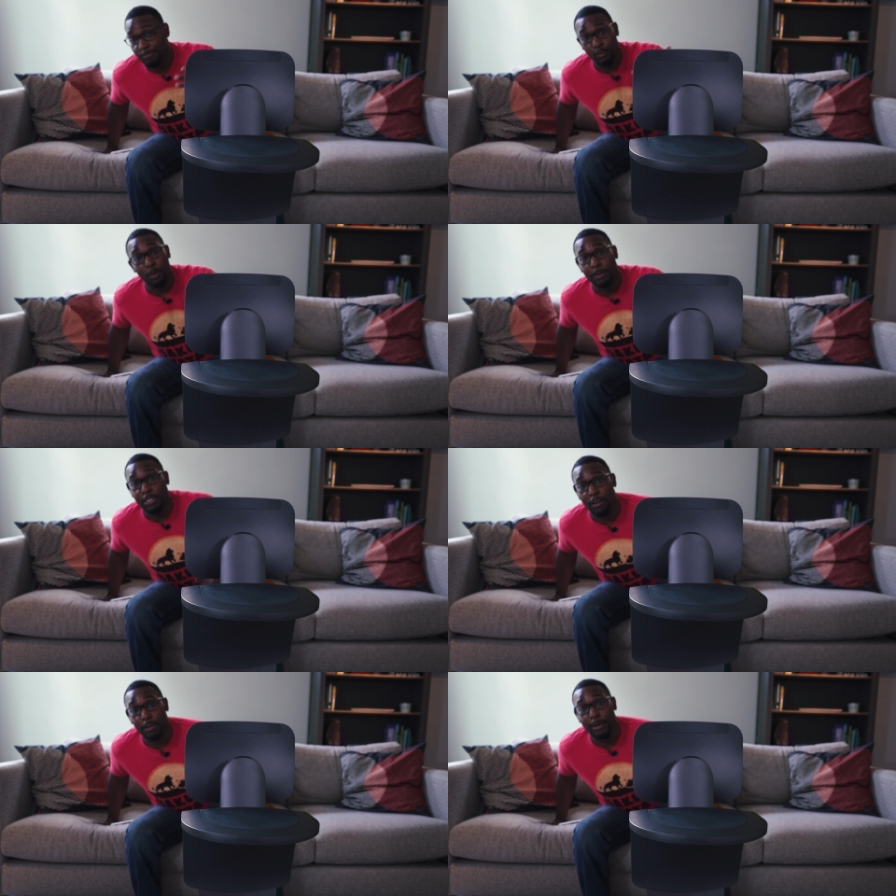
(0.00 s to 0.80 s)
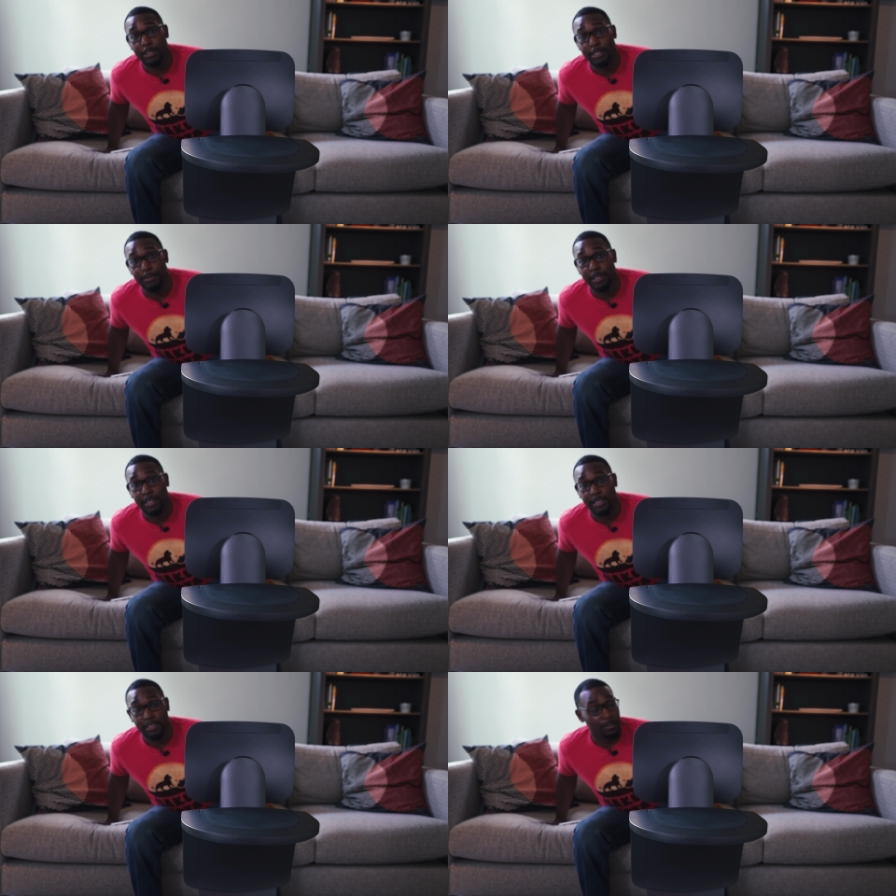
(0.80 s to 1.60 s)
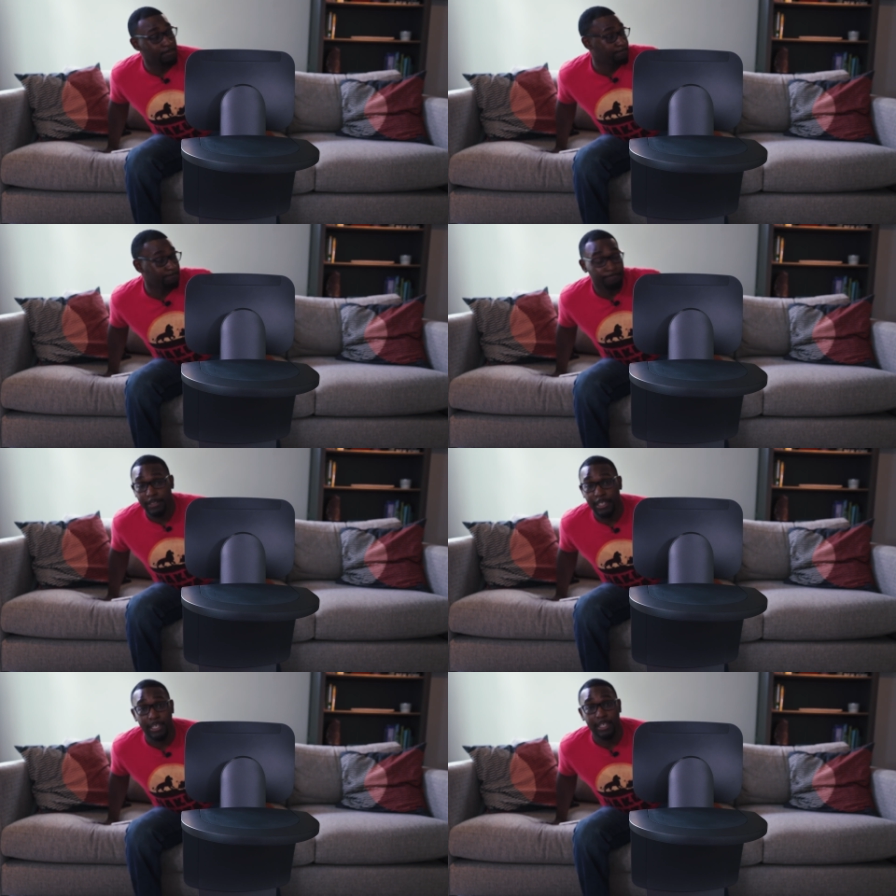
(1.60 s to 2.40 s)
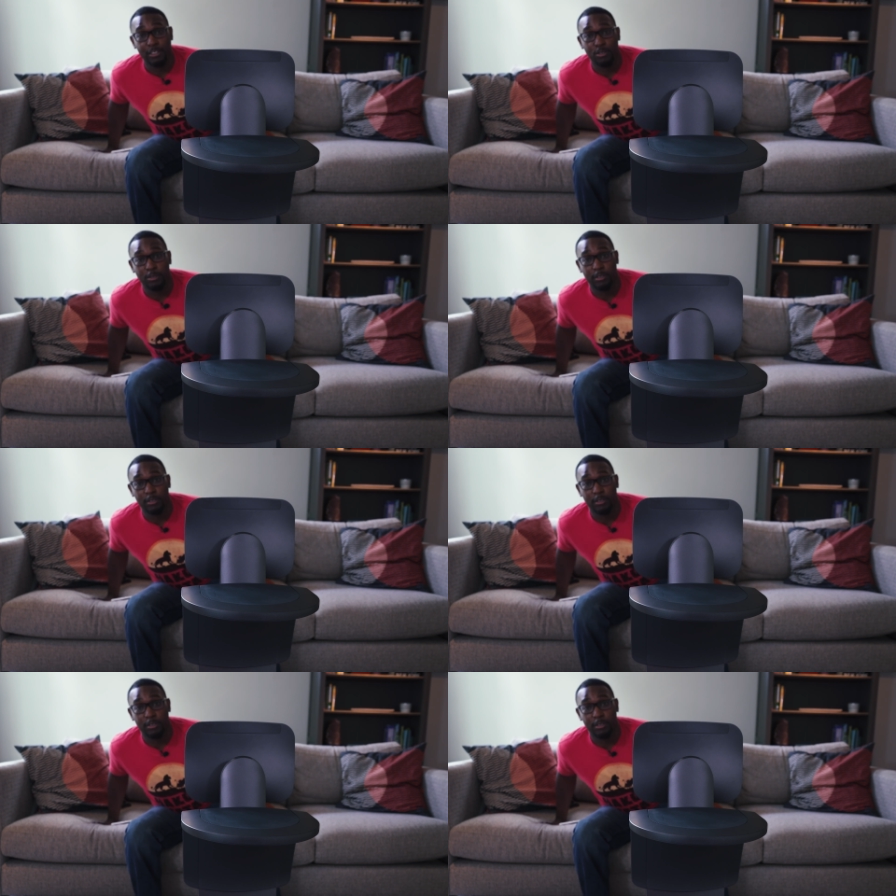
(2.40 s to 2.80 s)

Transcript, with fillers: we're gonna be talking about Timmy today, so let's get into